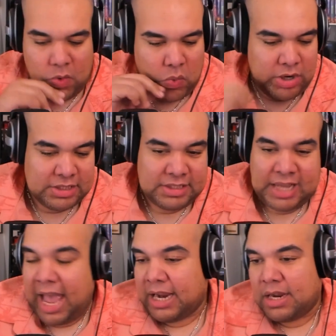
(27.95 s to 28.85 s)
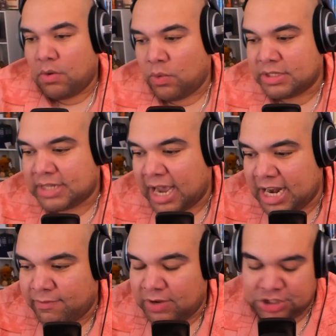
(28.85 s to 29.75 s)
where Zack was
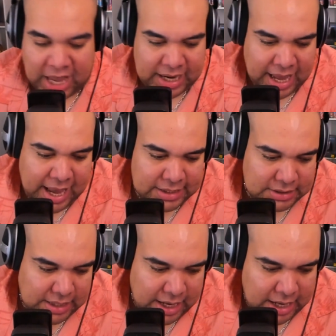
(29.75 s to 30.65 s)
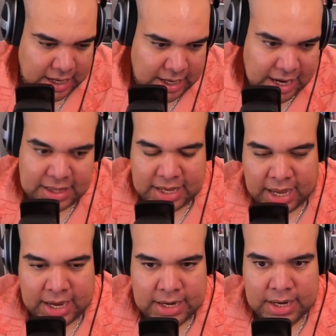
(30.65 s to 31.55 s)
kind of a jackass, and in the
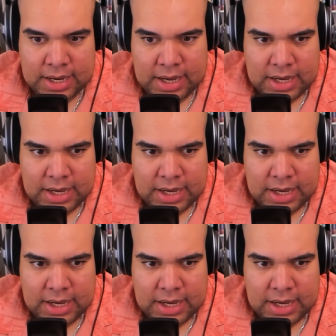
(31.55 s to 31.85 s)
end,